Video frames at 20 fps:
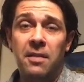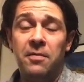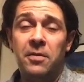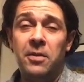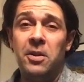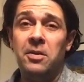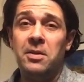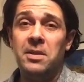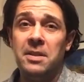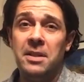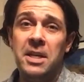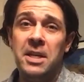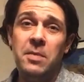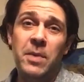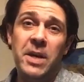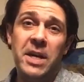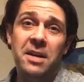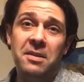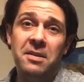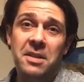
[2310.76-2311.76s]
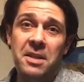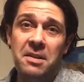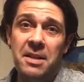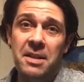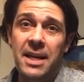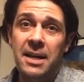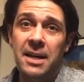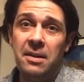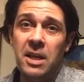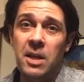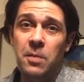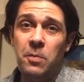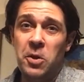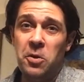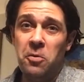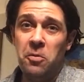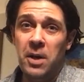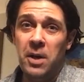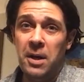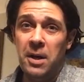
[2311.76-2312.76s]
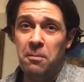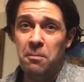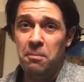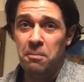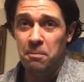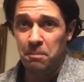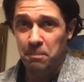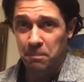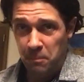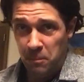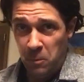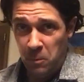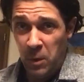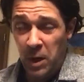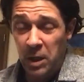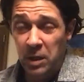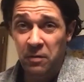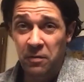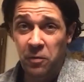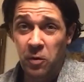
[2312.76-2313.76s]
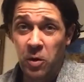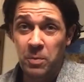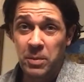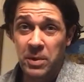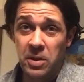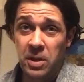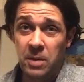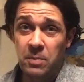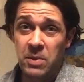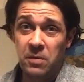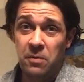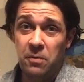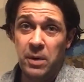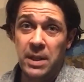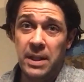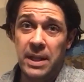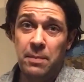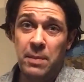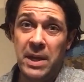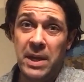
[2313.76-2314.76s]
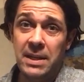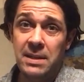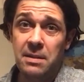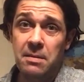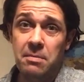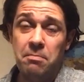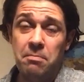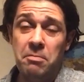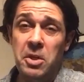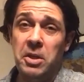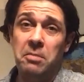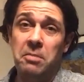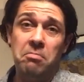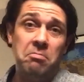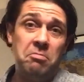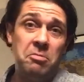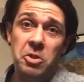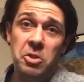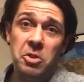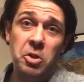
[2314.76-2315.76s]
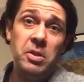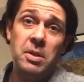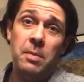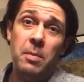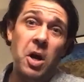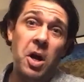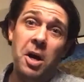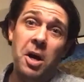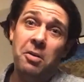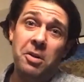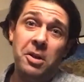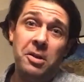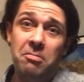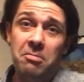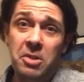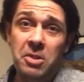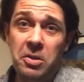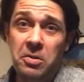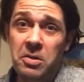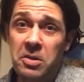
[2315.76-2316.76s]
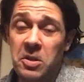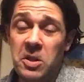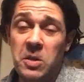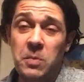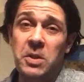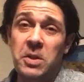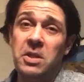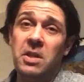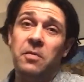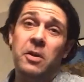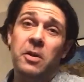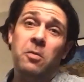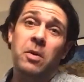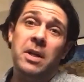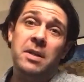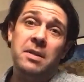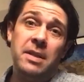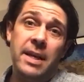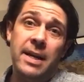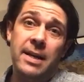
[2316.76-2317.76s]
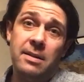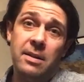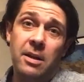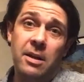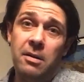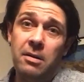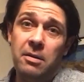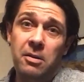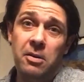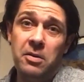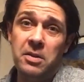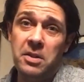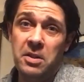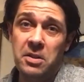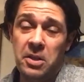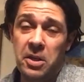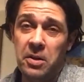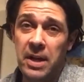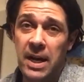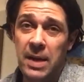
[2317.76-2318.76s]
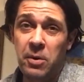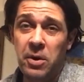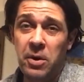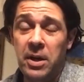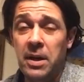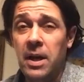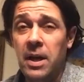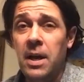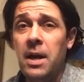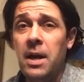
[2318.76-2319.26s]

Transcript: those emails, and that'll keep you well informed in terms of when they meet. You can choose them all or choose the specific ones that are closest to your neighborhood.